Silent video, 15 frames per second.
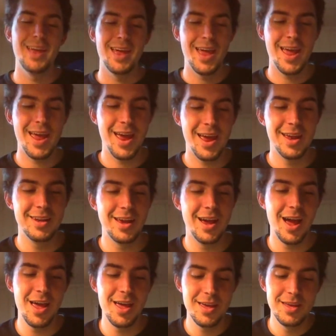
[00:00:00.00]
And
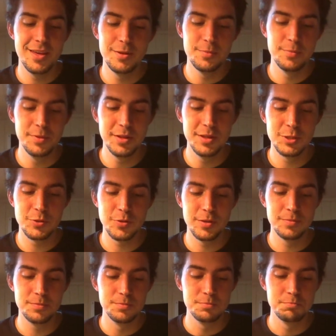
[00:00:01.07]
I really
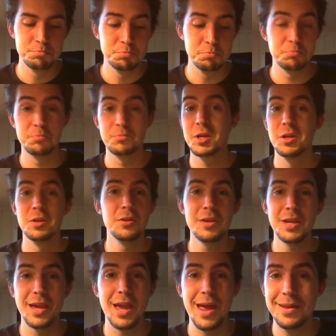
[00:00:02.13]
enjoyed
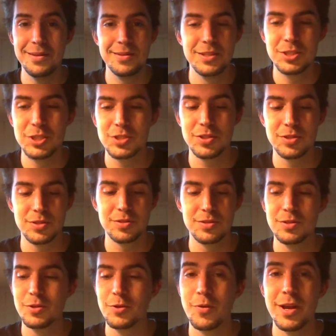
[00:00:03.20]
looking at it. It's just
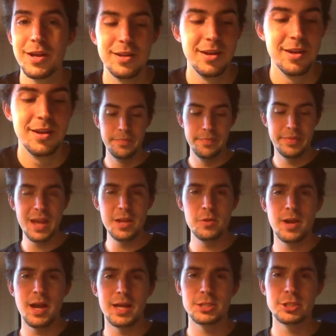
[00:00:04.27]
great. Then you
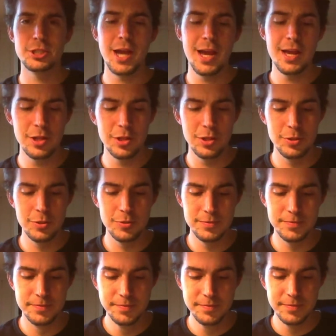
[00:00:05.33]
got Shai-Hulud,
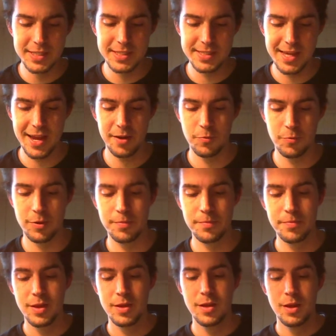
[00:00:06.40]
the
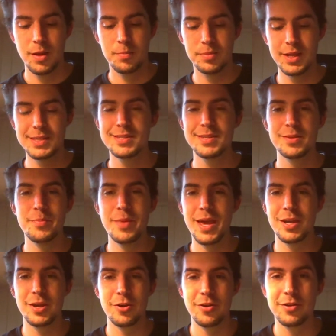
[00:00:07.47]
sandworm. Bless the
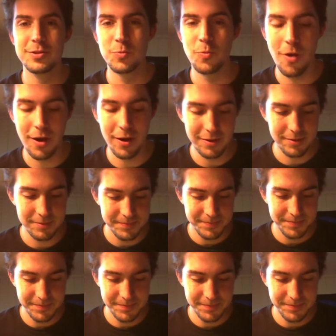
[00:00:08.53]
Maker in his water.